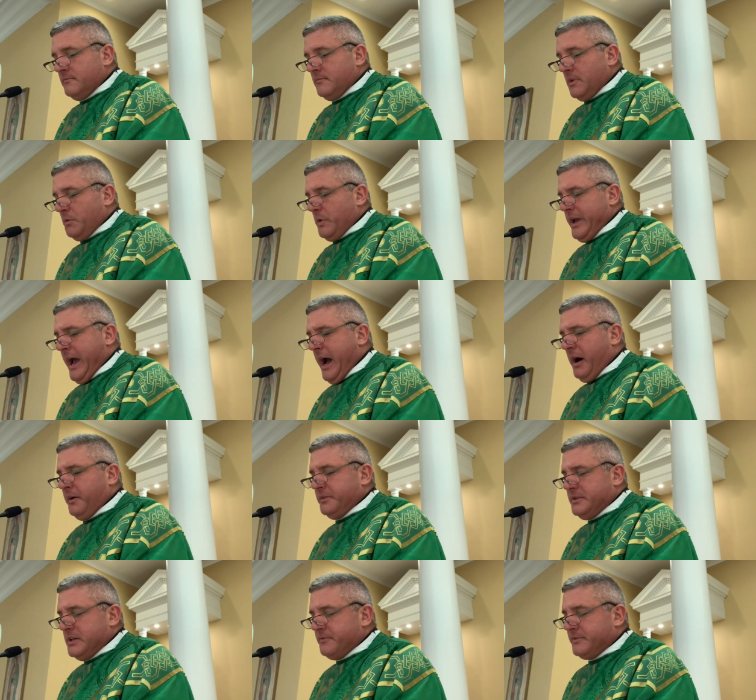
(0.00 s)
The
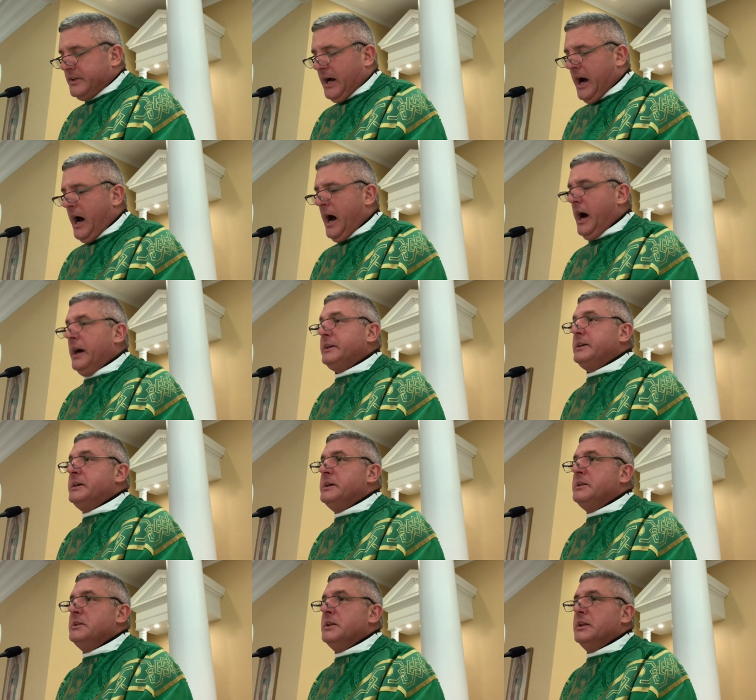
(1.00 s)
reality of God
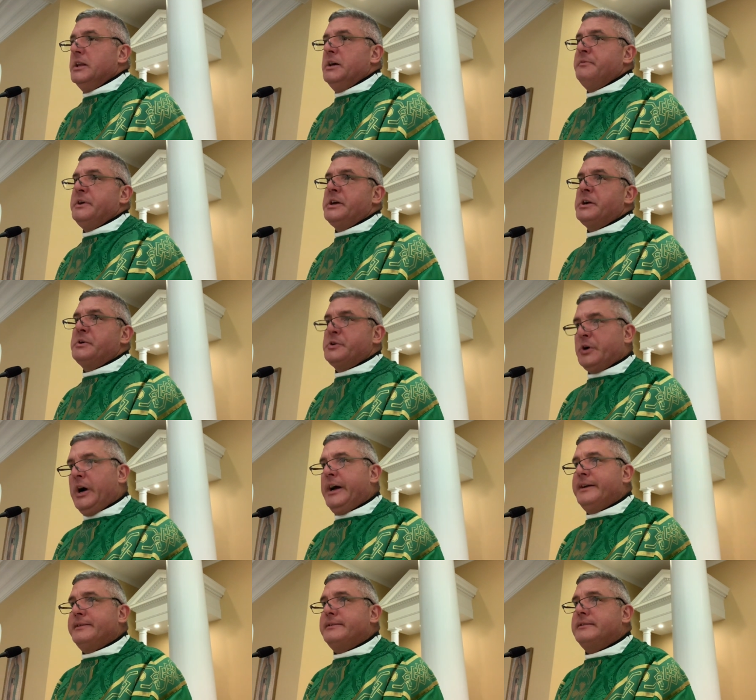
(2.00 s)
in the living
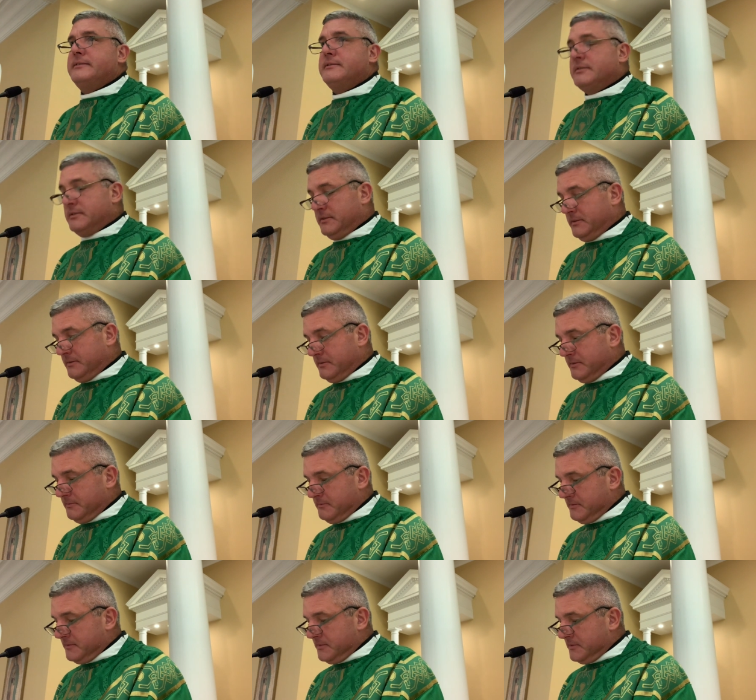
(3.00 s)
Christ.
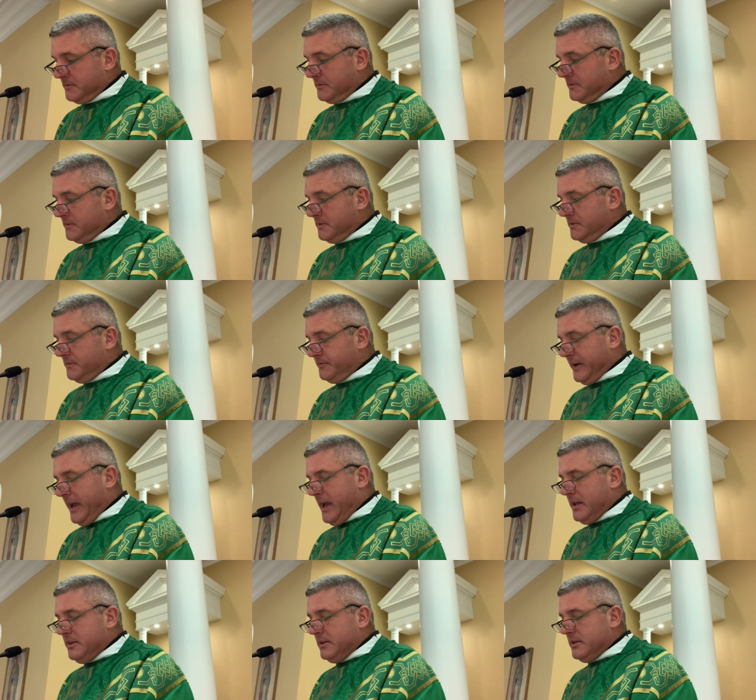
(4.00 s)

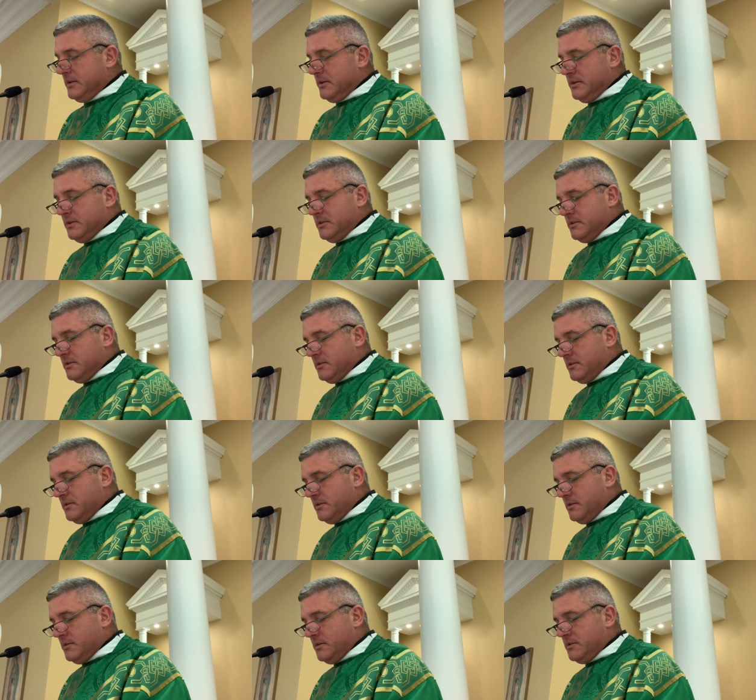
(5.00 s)
Faith
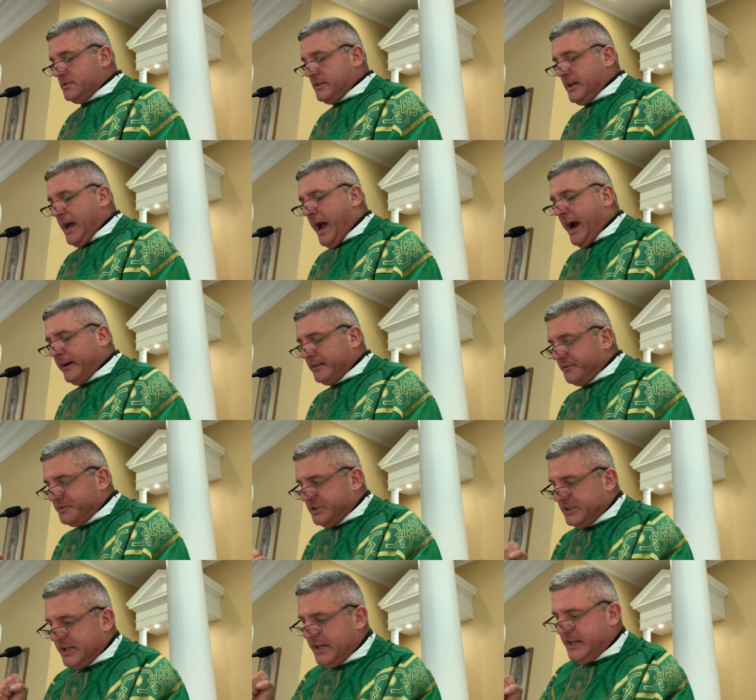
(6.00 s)
is the act of
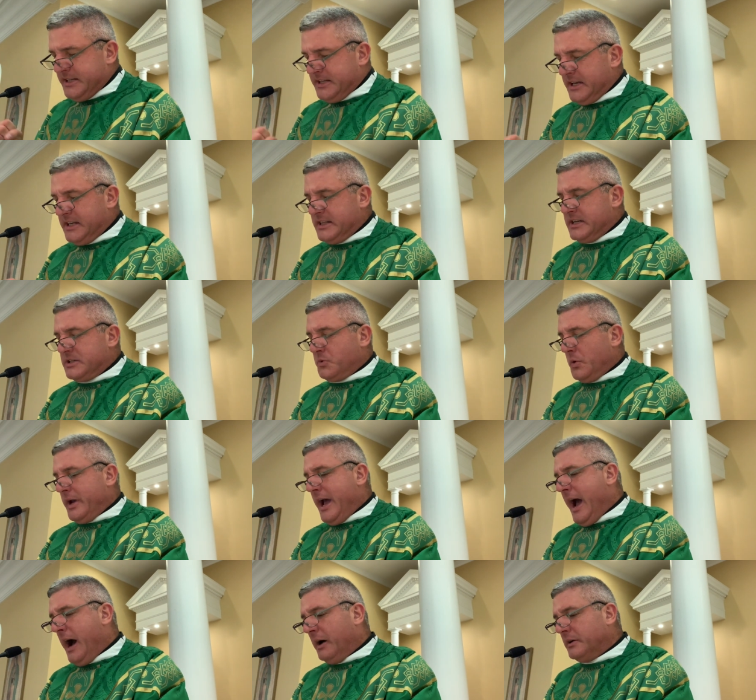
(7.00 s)
seizing this
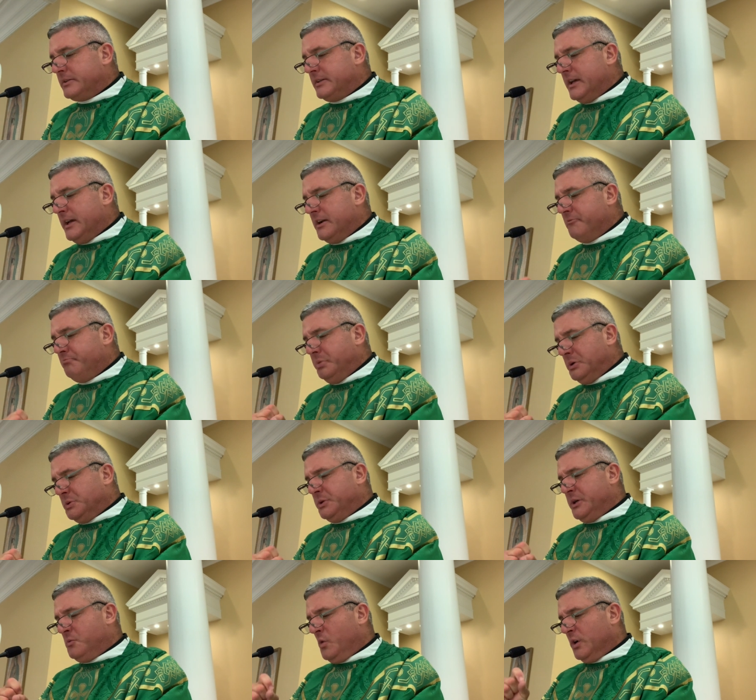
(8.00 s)
reality and of
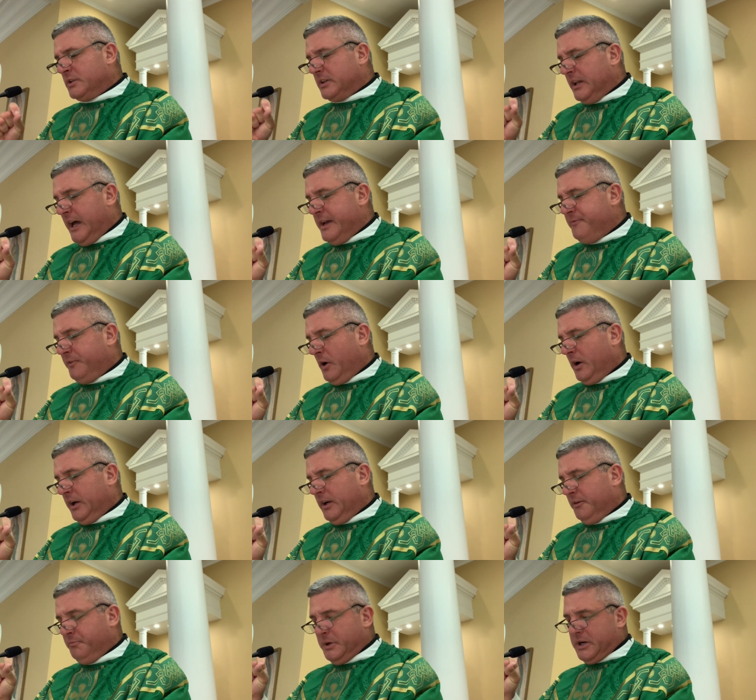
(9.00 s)
building one's life on
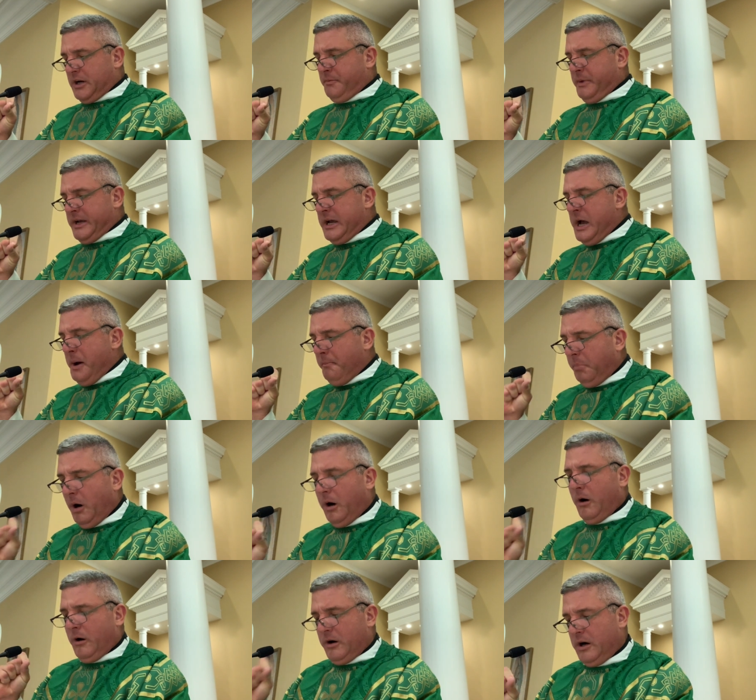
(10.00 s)
it, of becoming
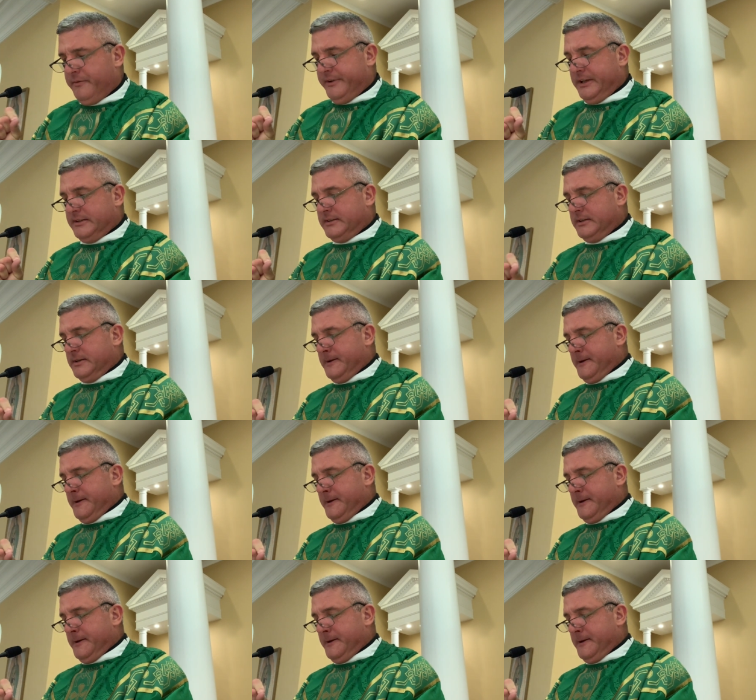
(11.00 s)
part of it.